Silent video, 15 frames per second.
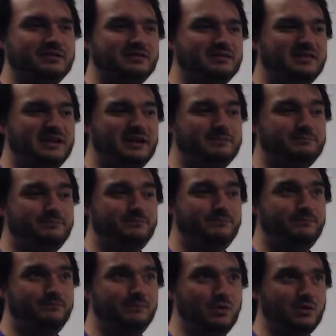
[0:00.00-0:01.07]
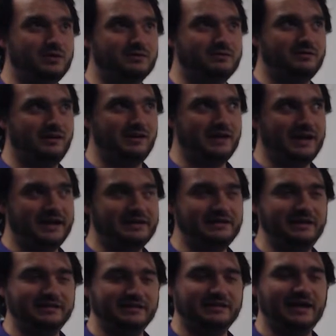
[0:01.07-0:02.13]
they're more
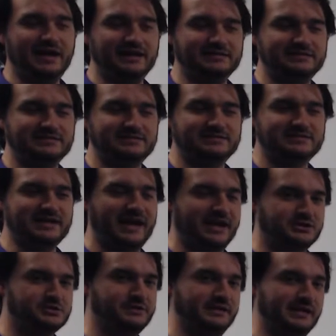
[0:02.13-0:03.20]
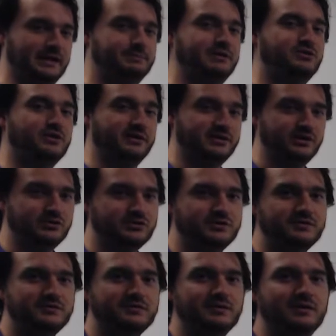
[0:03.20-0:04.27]
likely than not to actually not be drug
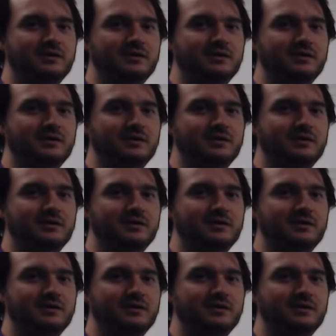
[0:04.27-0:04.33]
users.